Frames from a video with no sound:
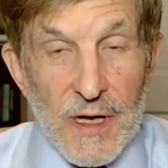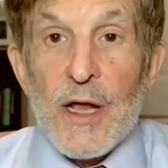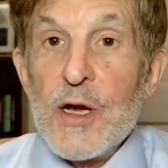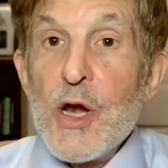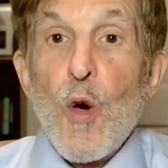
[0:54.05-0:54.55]

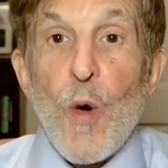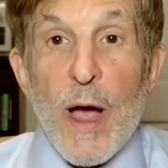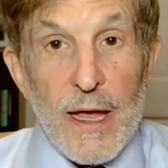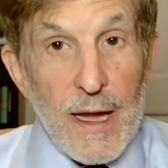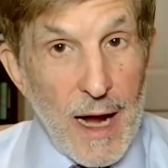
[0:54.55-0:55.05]
No
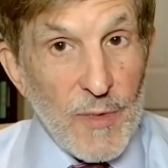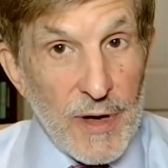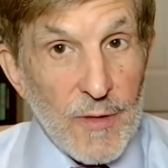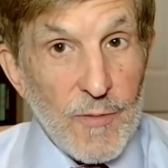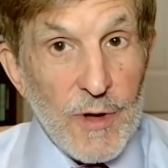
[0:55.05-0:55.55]
way I'm
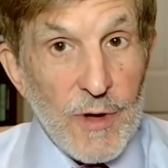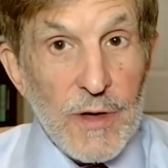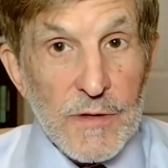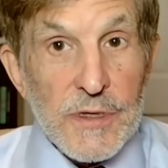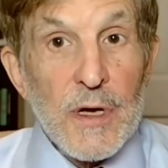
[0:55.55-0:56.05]
going to
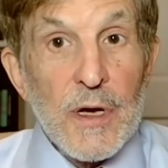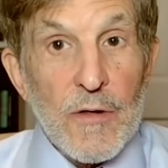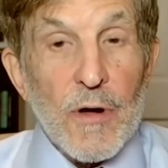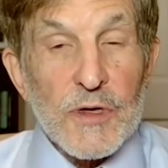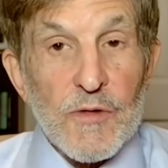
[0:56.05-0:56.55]
reduce
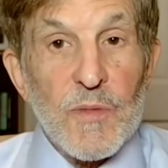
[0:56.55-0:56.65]
grocery